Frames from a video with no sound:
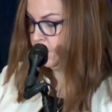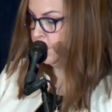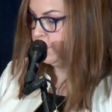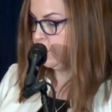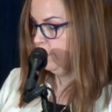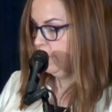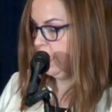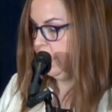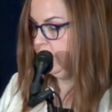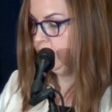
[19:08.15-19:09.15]
emergent
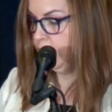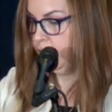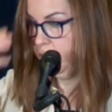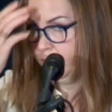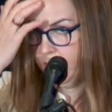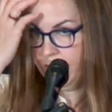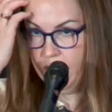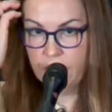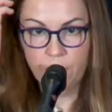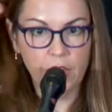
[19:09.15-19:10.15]
behavior, the
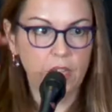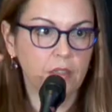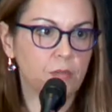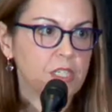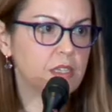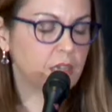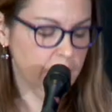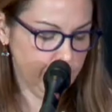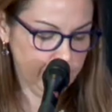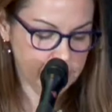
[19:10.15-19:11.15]
kind of thing that we see in
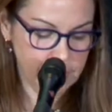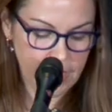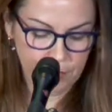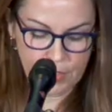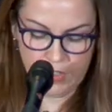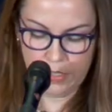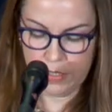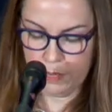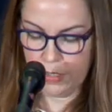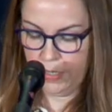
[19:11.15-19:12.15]
complex adaptive
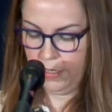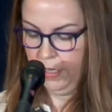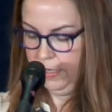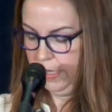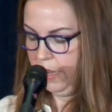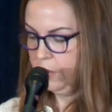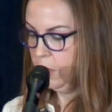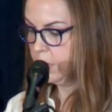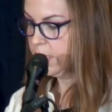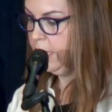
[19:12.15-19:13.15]
systems that we can't
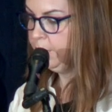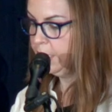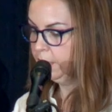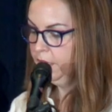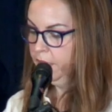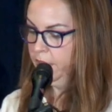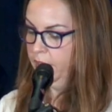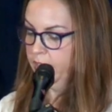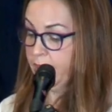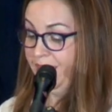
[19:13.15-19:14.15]
know is coming,
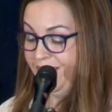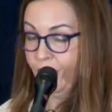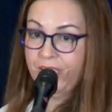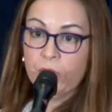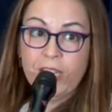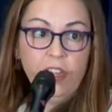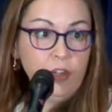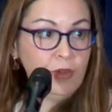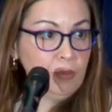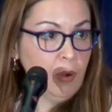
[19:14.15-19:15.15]
or at least we can't
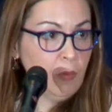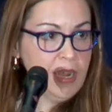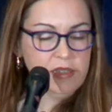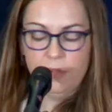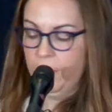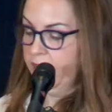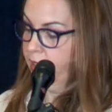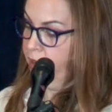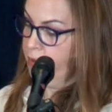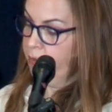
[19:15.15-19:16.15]
know in what ways it might
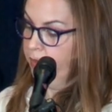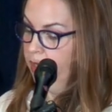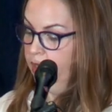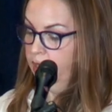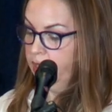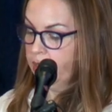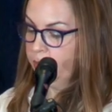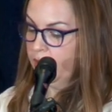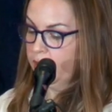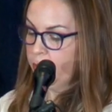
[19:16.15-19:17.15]
come, is
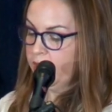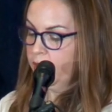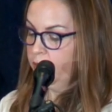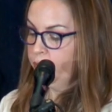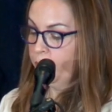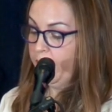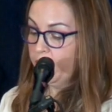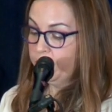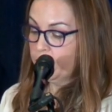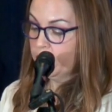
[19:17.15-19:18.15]
something that we can
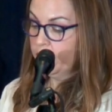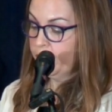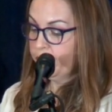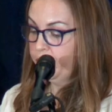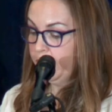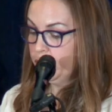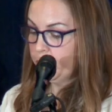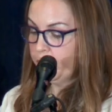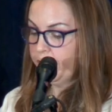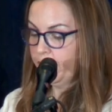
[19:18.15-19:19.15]
prepare for or fail to
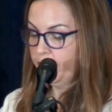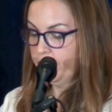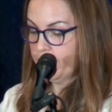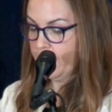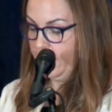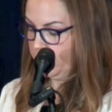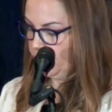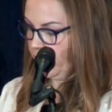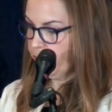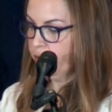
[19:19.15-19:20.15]
prepare for as a
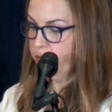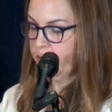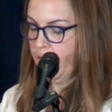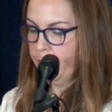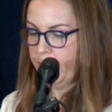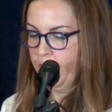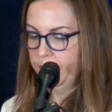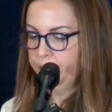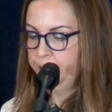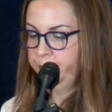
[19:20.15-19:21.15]
general phenomenon.